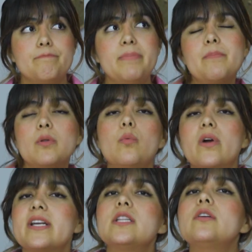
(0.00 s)
people
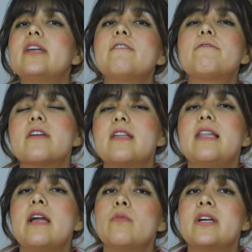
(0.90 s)
weren't looking for the
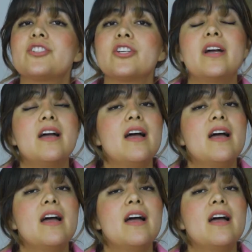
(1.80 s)
language